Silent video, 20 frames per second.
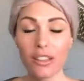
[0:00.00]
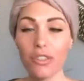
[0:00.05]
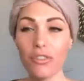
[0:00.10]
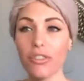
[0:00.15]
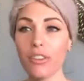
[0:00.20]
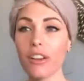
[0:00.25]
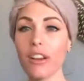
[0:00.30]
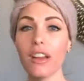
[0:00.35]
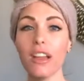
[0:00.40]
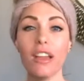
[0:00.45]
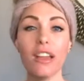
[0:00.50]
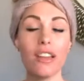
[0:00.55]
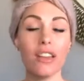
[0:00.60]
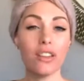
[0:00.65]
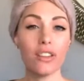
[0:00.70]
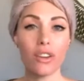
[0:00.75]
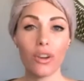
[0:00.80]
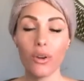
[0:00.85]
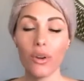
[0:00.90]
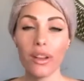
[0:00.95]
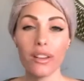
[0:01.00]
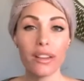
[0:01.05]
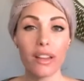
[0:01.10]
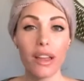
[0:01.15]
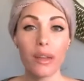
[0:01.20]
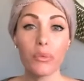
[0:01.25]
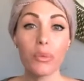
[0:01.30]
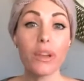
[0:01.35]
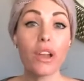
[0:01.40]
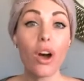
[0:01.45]
You forgot, you know,
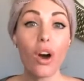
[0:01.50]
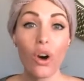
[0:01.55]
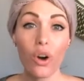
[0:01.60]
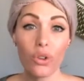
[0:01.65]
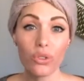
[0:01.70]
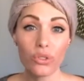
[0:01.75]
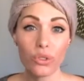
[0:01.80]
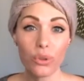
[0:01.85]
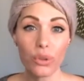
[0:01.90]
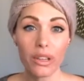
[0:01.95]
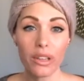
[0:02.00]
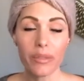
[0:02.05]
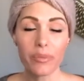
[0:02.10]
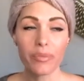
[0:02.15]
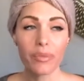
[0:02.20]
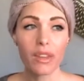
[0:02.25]
and we all do it.